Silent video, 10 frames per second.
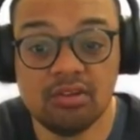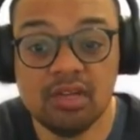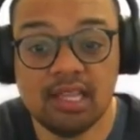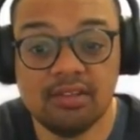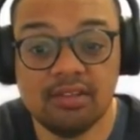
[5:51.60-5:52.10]

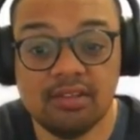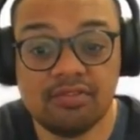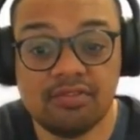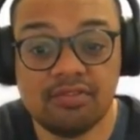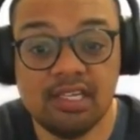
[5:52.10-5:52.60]
and then
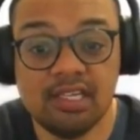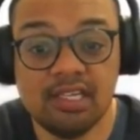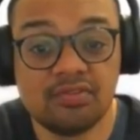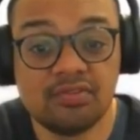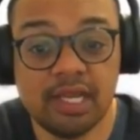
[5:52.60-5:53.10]
finally, useful
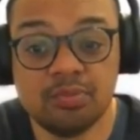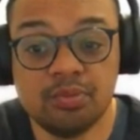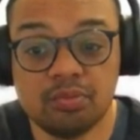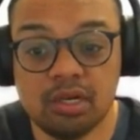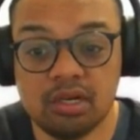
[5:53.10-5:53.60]
pages,
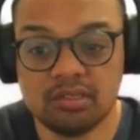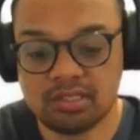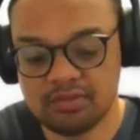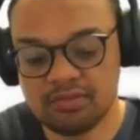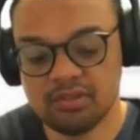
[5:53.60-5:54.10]
bookmarks.
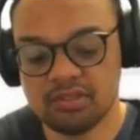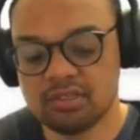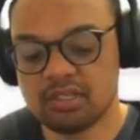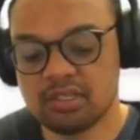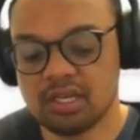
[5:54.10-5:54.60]
So if you
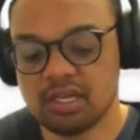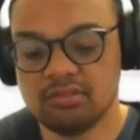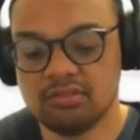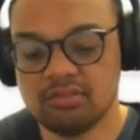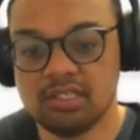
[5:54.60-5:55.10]
just go to
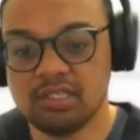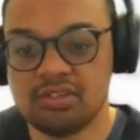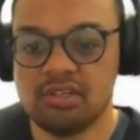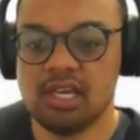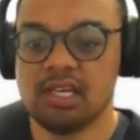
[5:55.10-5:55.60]

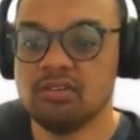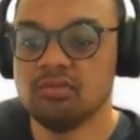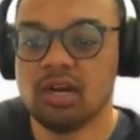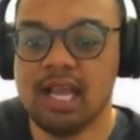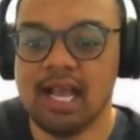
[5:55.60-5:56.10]
Notion and
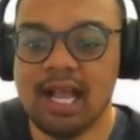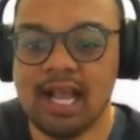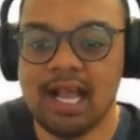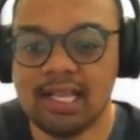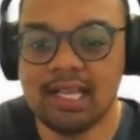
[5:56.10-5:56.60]
you write
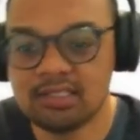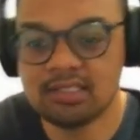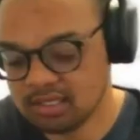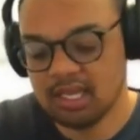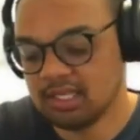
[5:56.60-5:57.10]
at,
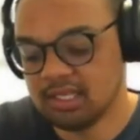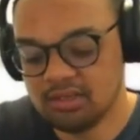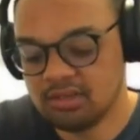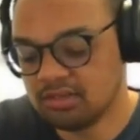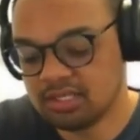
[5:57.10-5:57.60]
and then
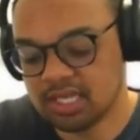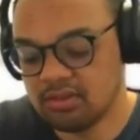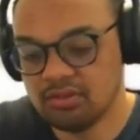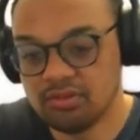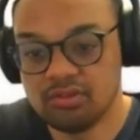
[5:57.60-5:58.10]
you could say
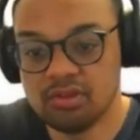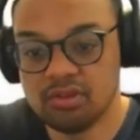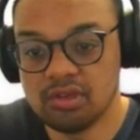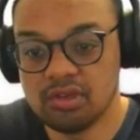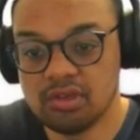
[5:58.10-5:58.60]
you're doing
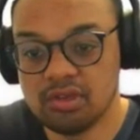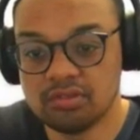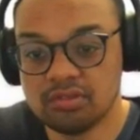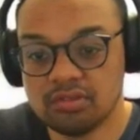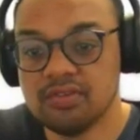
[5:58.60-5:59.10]
your
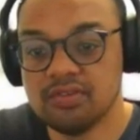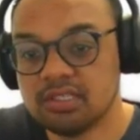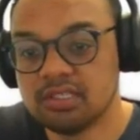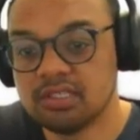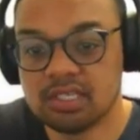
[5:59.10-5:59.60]
CV. So you'd
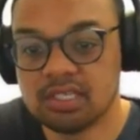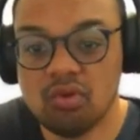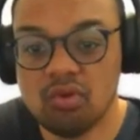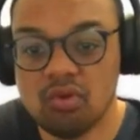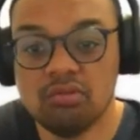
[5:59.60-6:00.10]
say,
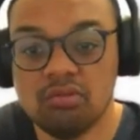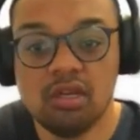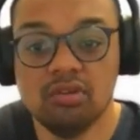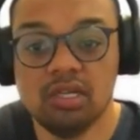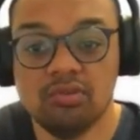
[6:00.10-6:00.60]
well, I
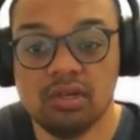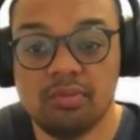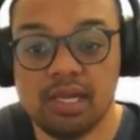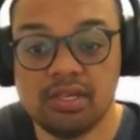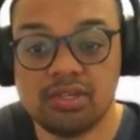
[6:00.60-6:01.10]
really want to
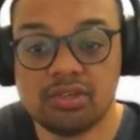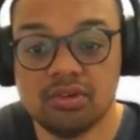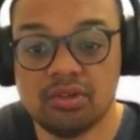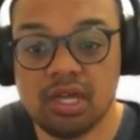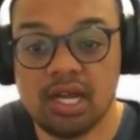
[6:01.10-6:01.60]
make
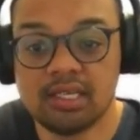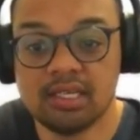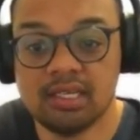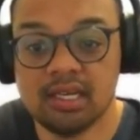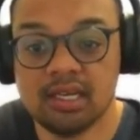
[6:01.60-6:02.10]
sure that I
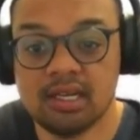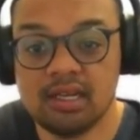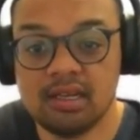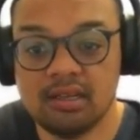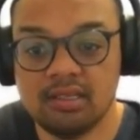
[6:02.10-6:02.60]
can,
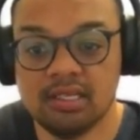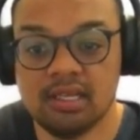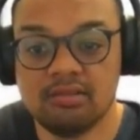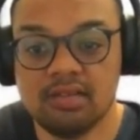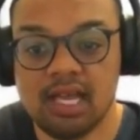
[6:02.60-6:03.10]
you
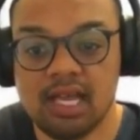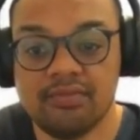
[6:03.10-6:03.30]
know, have